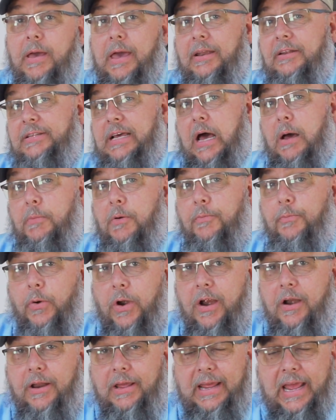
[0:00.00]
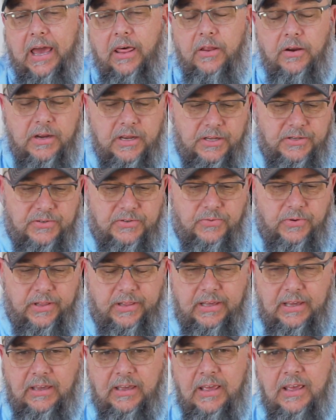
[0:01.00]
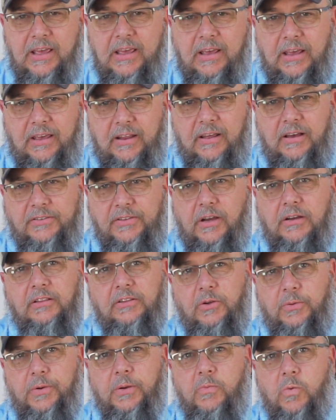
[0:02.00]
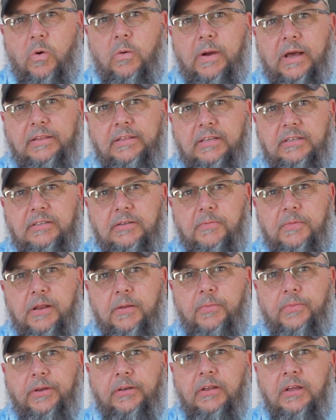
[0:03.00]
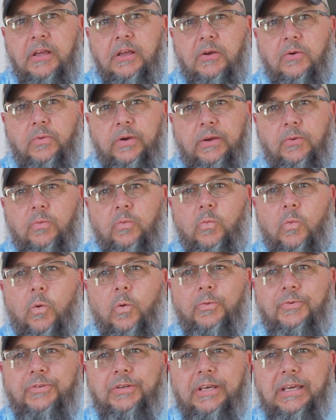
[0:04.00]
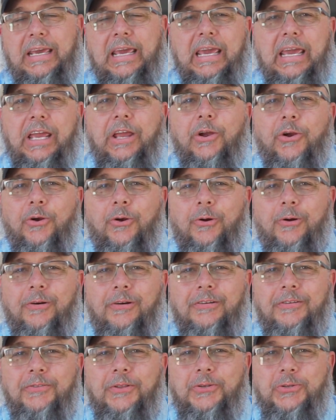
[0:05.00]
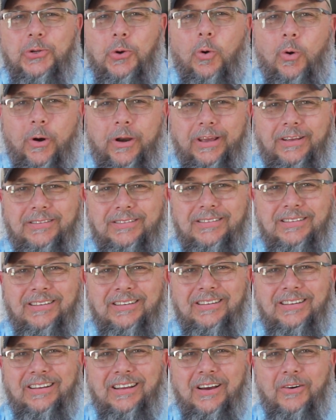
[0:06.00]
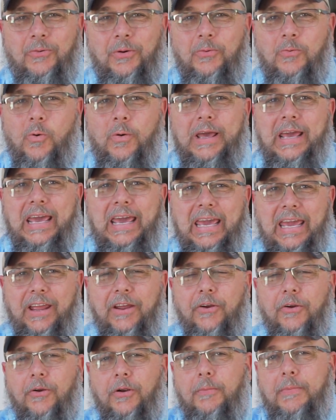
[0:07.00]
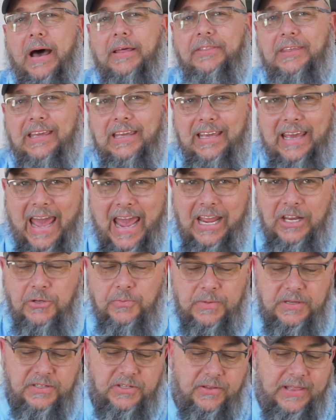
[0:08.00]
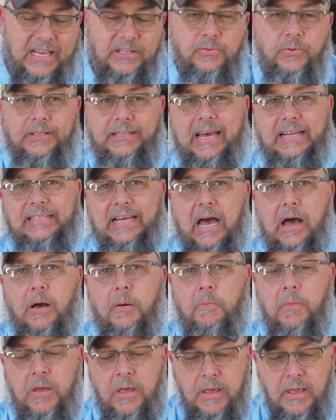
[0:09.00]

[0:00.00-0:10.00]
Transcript: and a time of prayer together, because really, and I'll talk a little bit more about this in a minute, but we want to hear the stories. We want to hear about the engagement. So that's what that time